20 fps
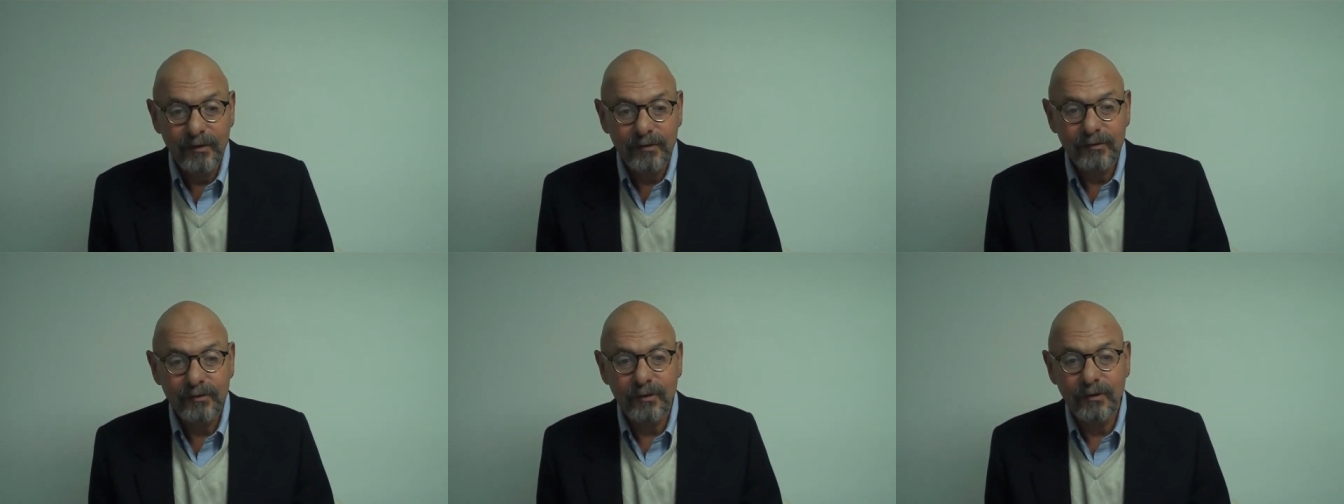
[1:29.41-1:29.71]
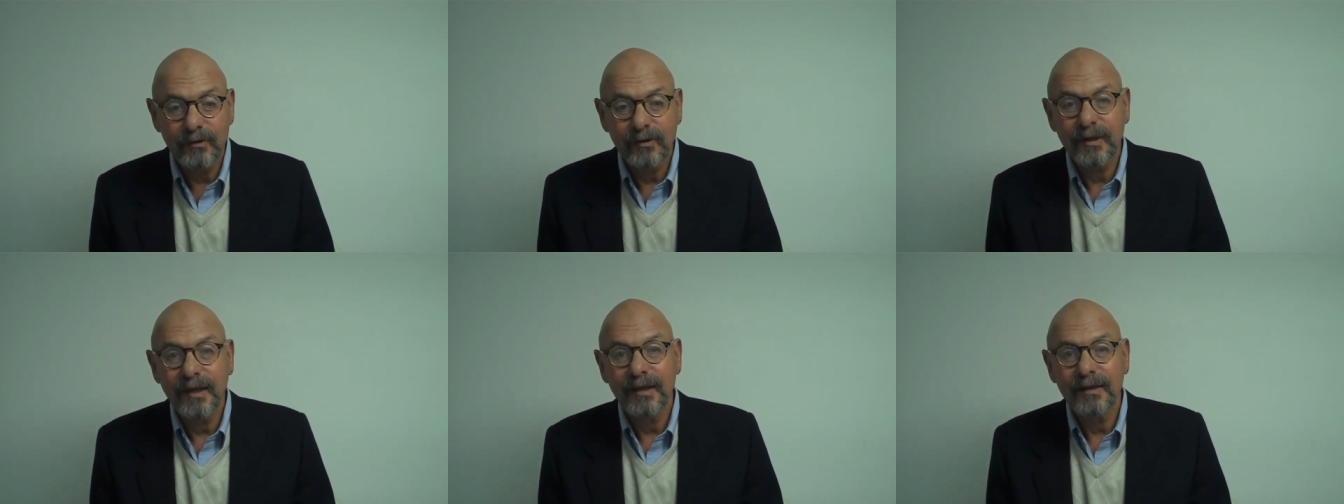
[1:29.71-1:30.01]
so
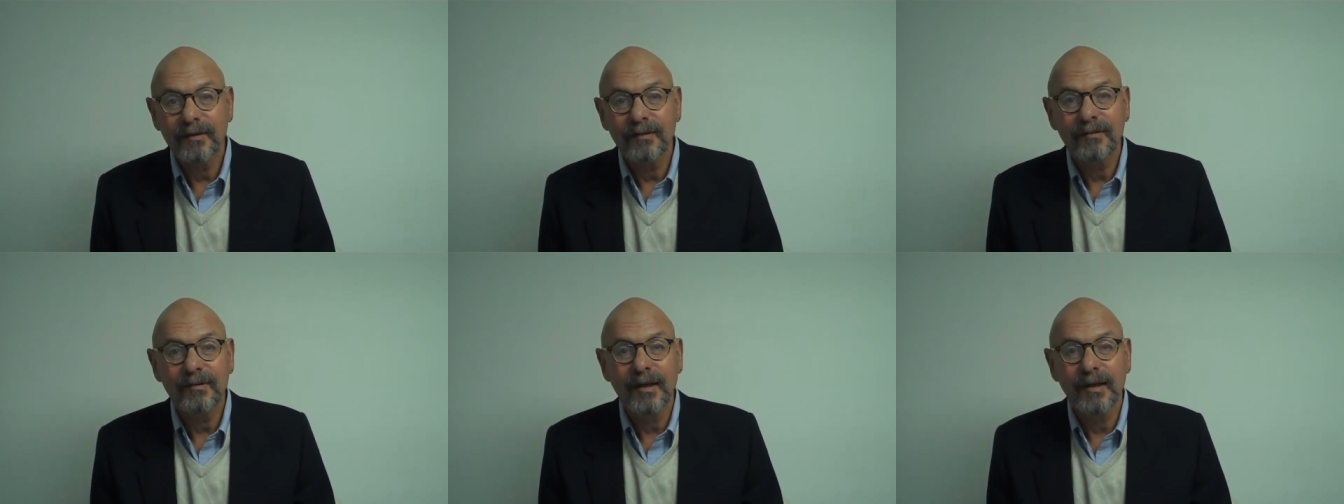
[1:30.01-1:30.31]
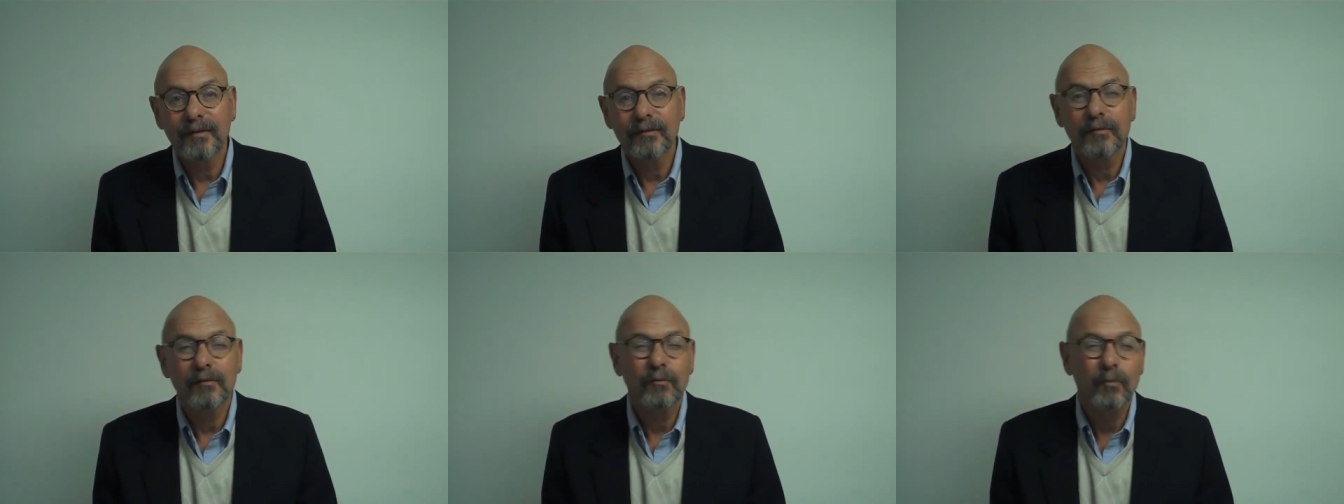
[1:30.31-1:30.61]
you'll get a
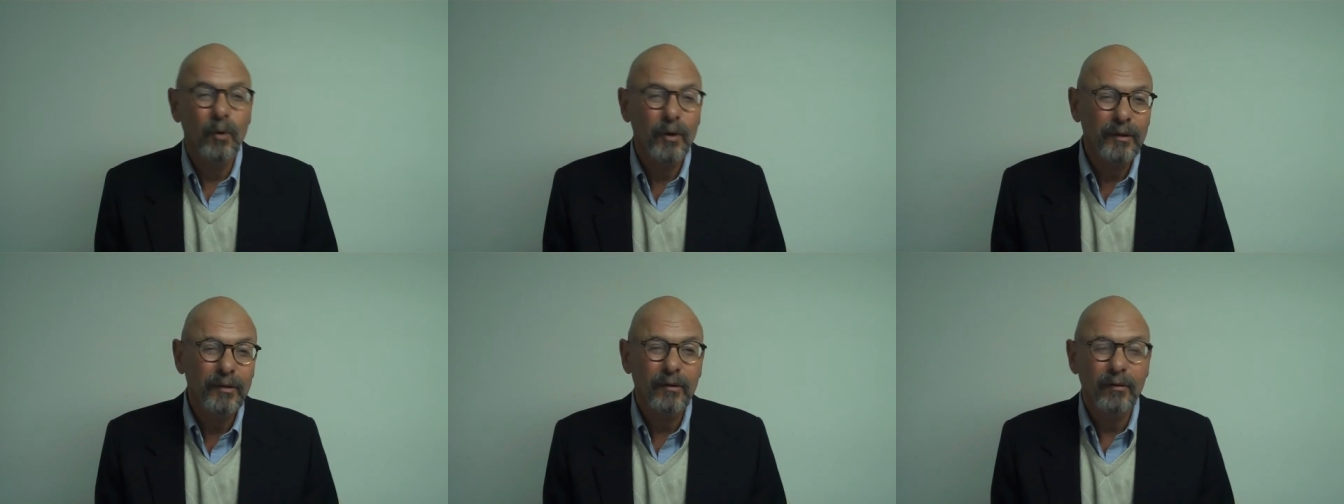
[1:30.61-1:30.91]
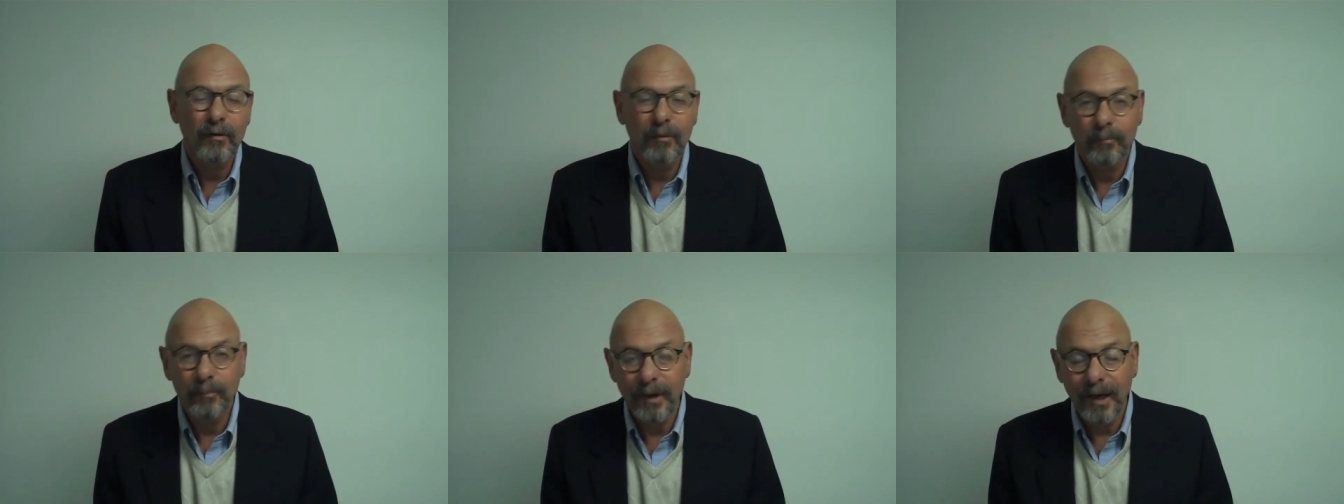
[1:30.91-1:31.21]
sense of what
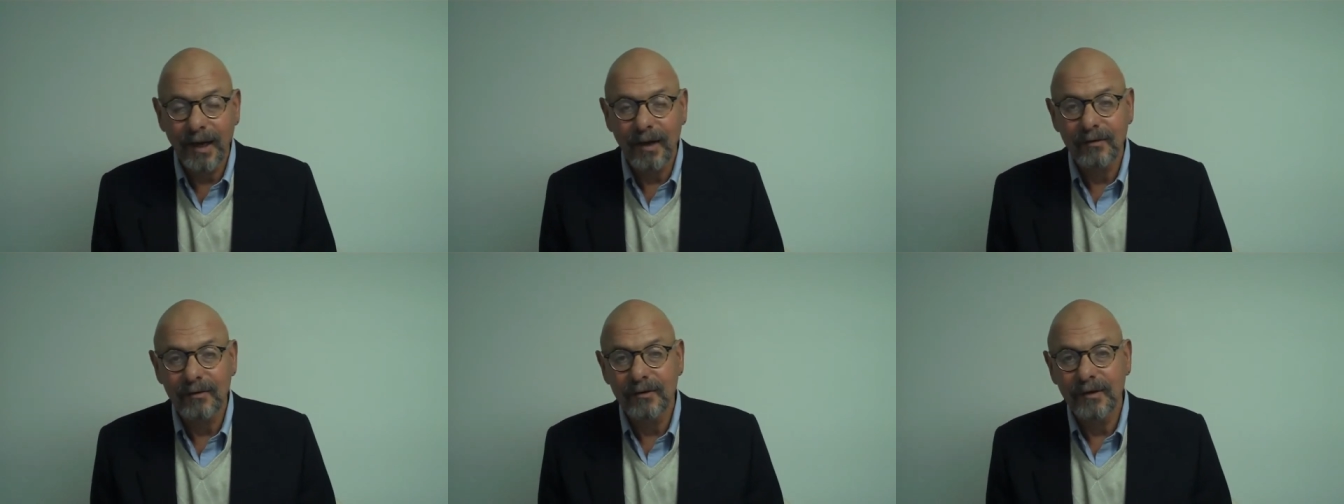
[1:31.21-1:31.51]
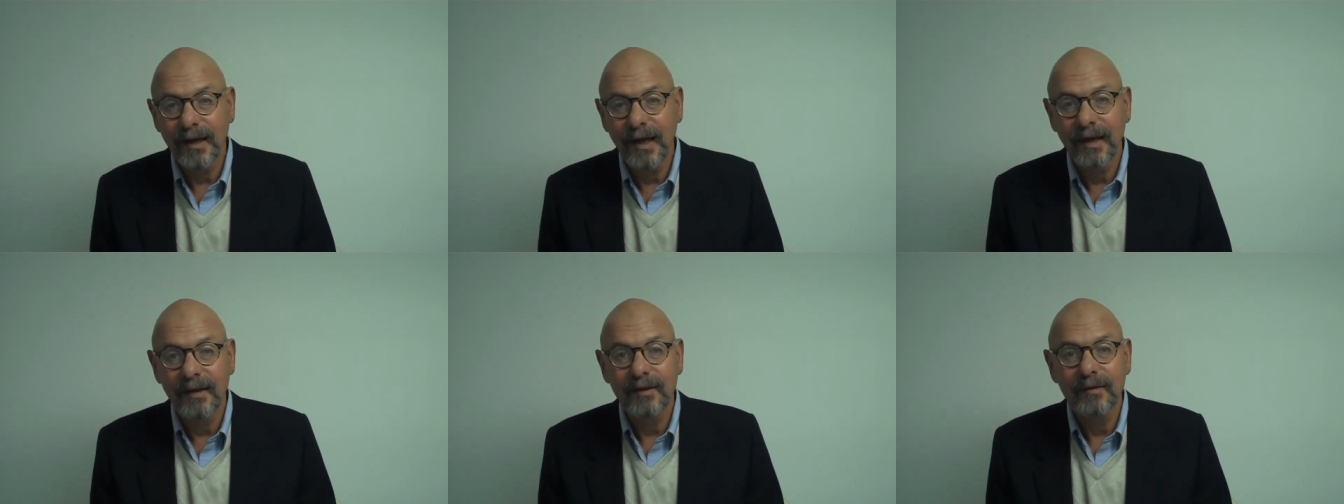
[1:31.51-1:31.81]
they're about
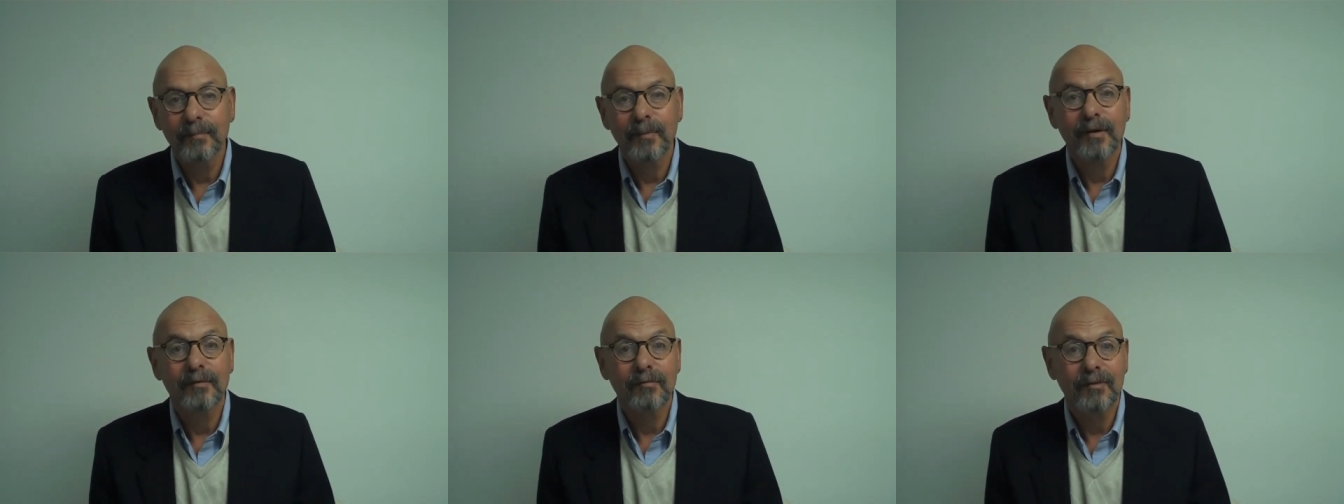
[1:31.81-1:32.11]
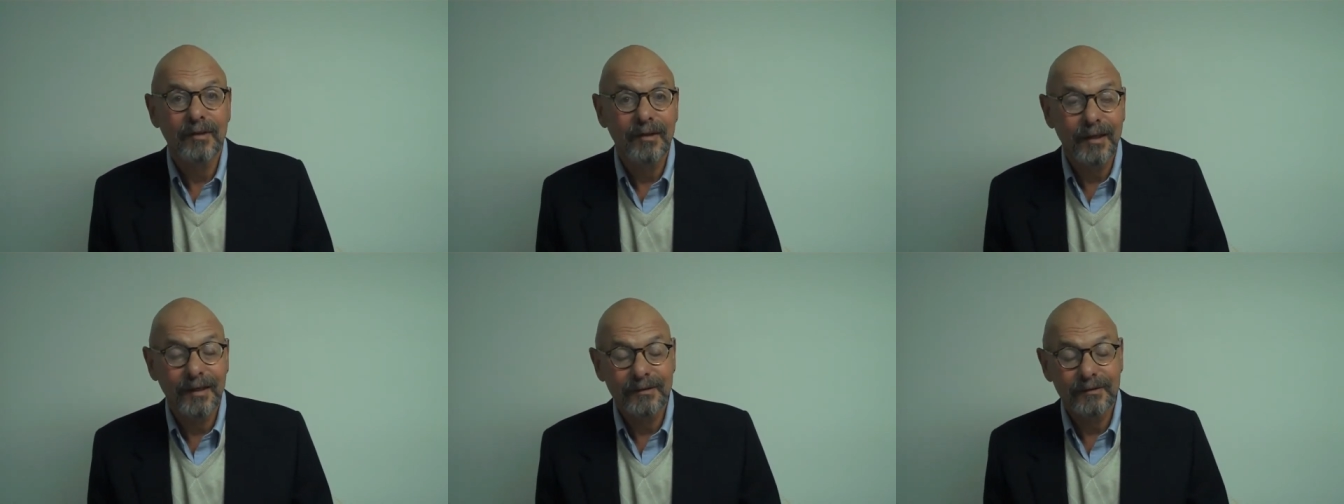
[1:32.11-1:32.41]
and how they might
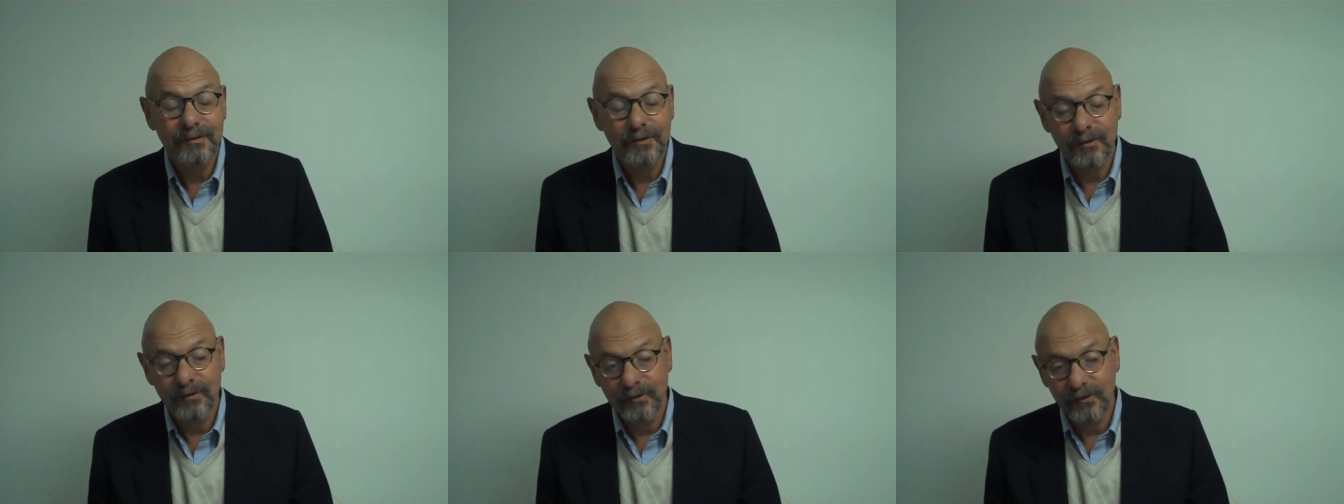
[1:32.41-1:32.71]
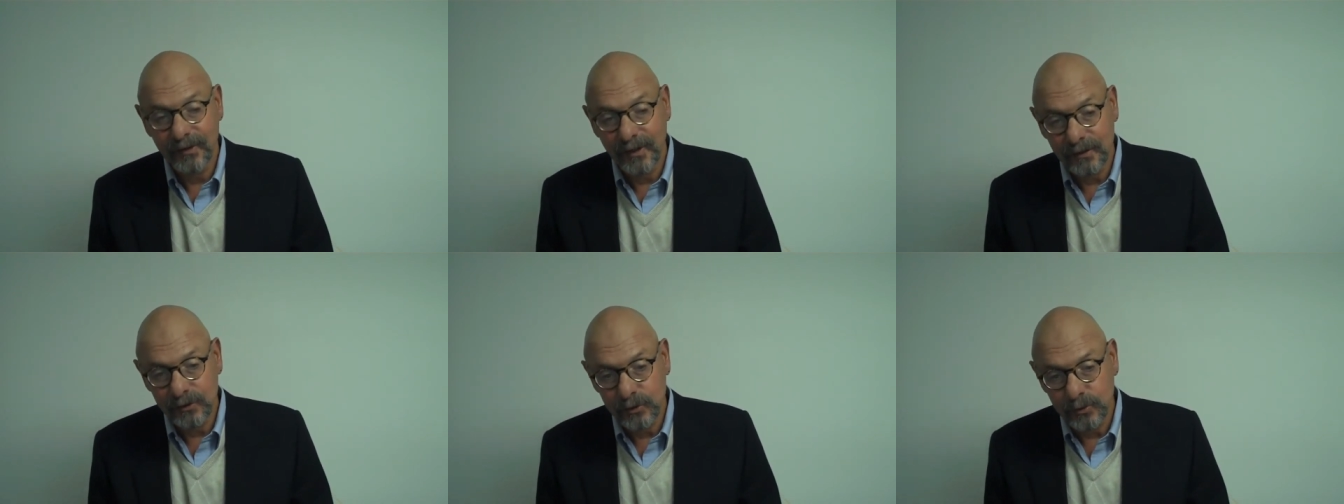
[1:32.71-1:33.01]
relate to your
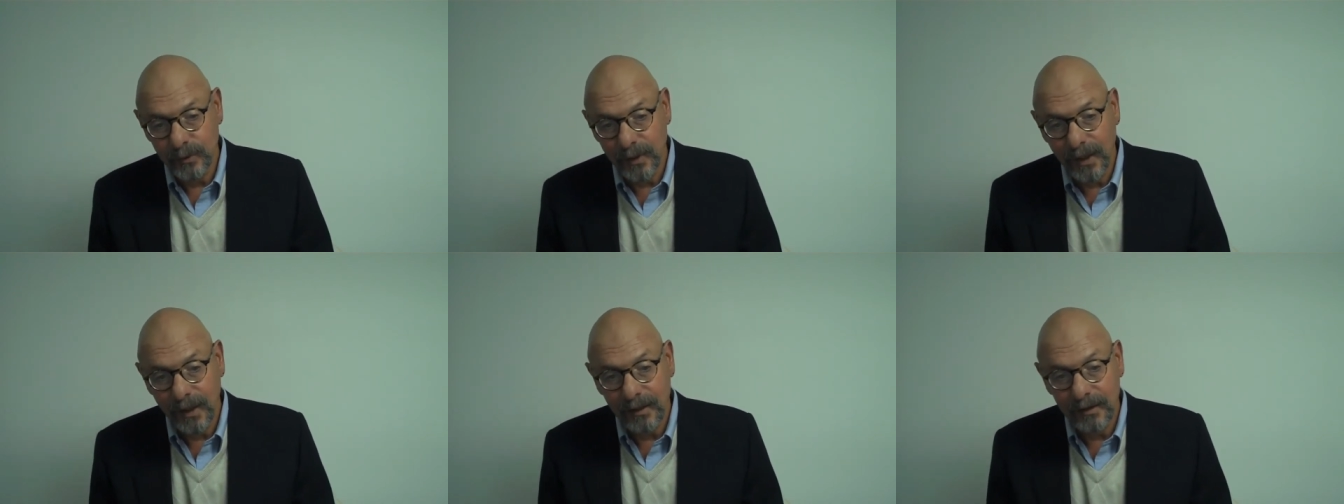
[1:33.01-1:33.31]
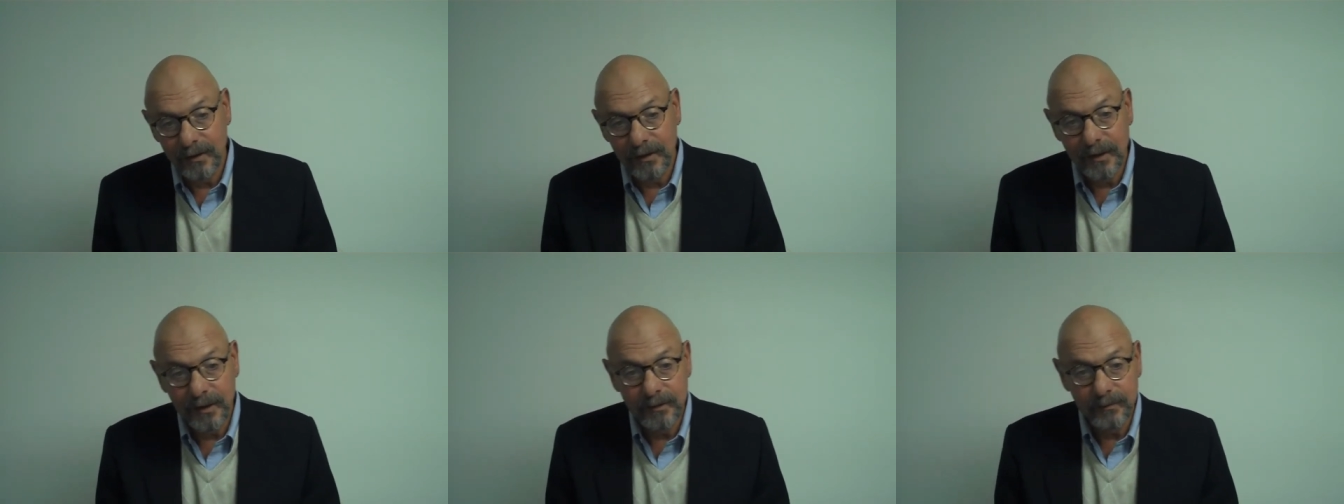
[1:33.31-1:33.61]

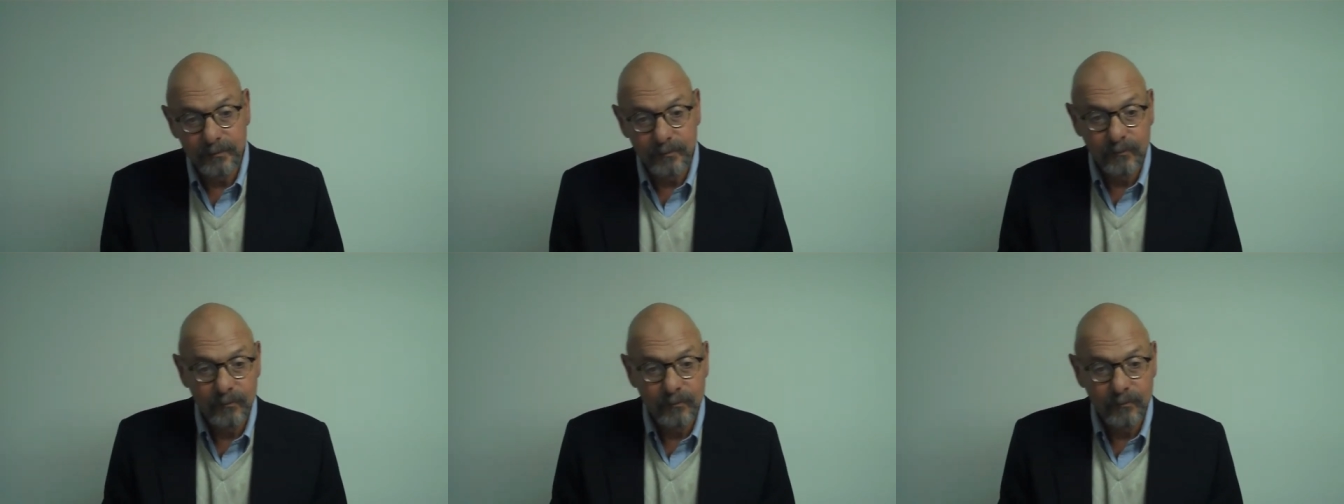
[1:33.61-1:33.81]
sexuality.